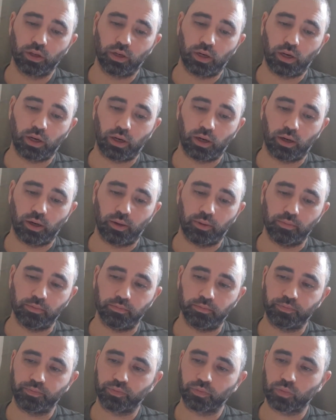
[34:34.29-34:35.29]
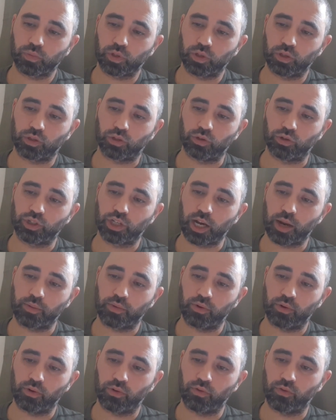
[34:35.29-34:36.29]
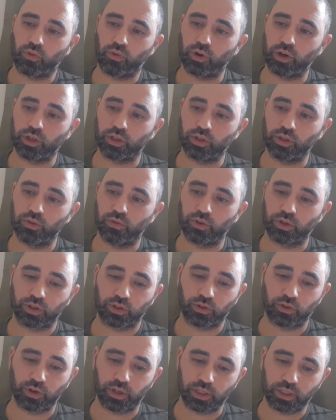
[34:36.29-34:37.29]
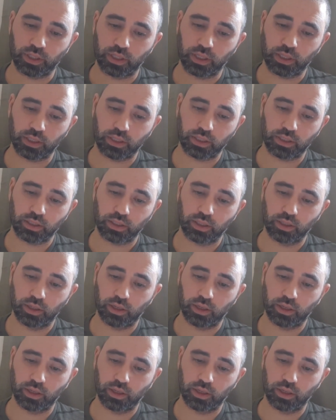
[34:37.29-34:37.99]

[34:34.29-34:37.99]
So chapter 42, verse 36,